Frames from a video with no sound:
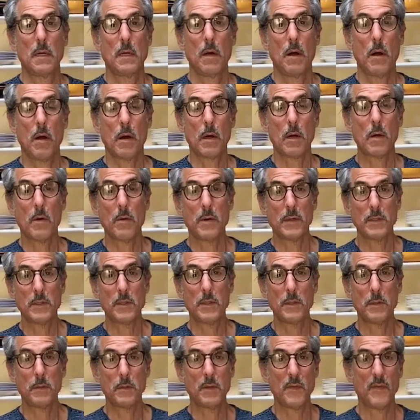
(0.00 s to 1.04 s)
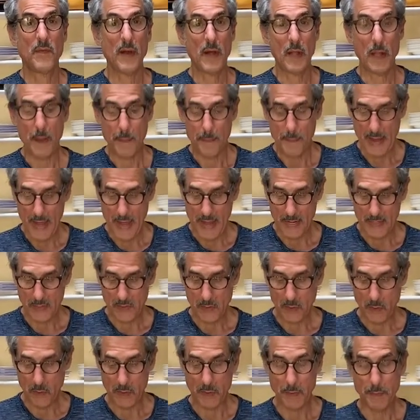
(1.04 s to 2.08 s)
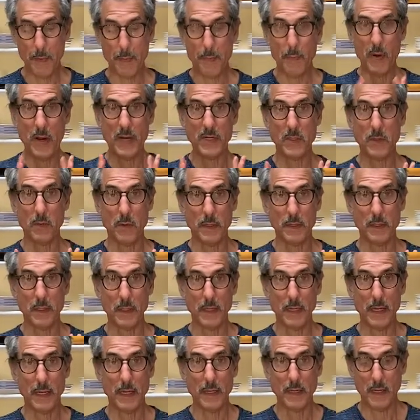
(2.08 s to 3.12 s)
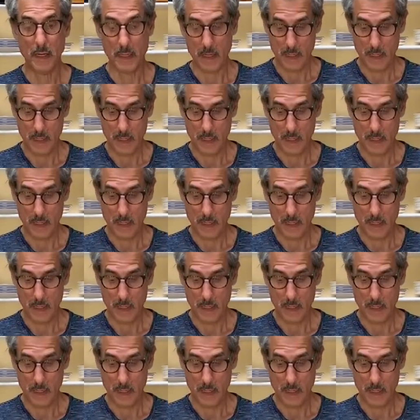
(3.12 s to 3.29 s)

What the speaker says: are going to develop and it's going to put pressure on the lid,